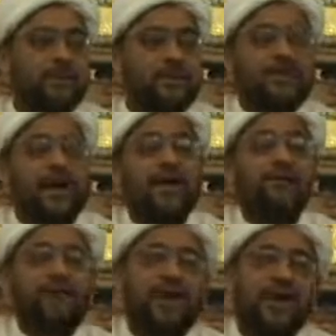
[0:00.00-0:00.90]
But a
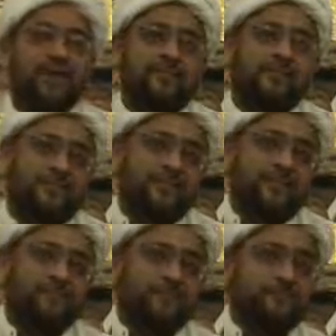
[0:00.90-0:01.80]
time came,
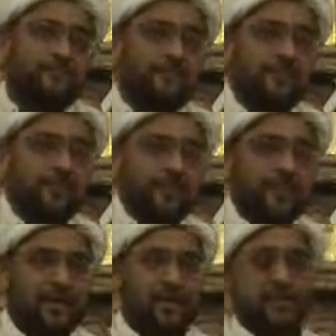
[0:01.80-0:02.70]

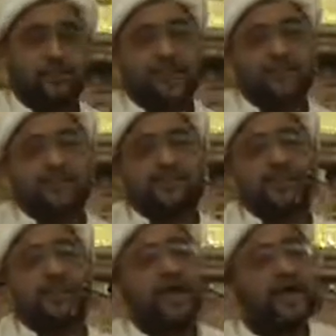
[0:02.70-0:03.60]
and the way that
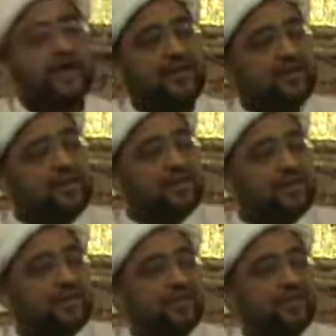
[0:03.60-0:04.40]
she died